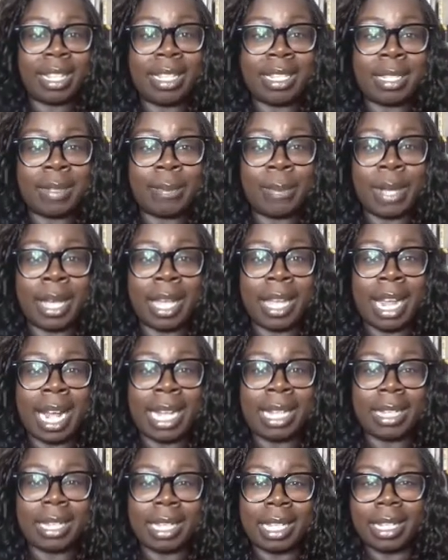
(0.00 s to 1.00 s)
but I
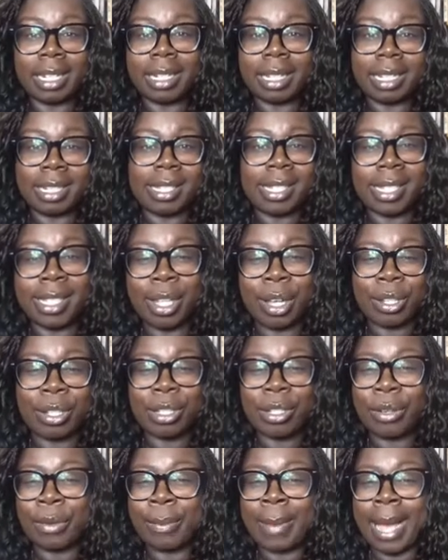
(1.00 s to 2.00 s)
think this is also
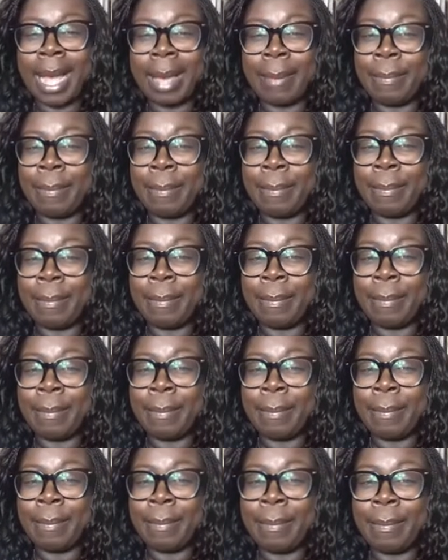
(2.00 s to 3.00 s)
by Milky
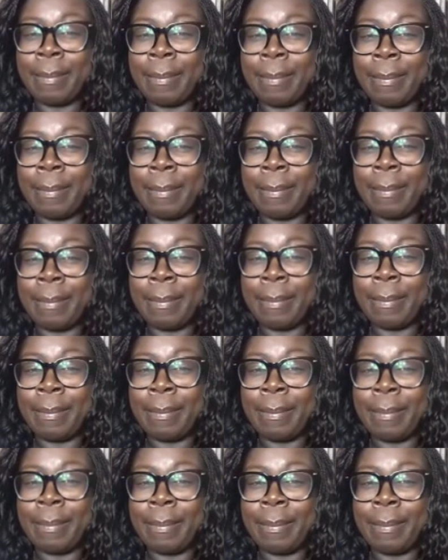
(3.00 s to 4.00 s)
Way, the
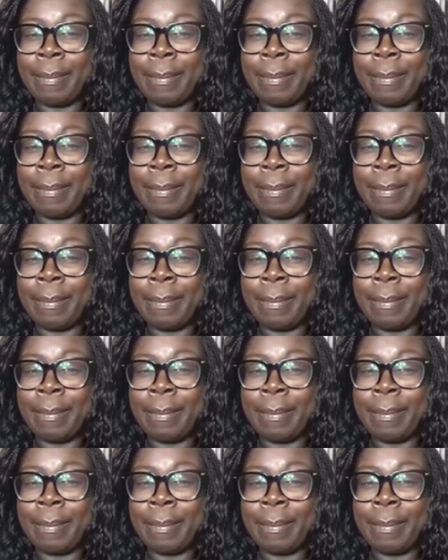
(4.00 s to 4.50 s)
company.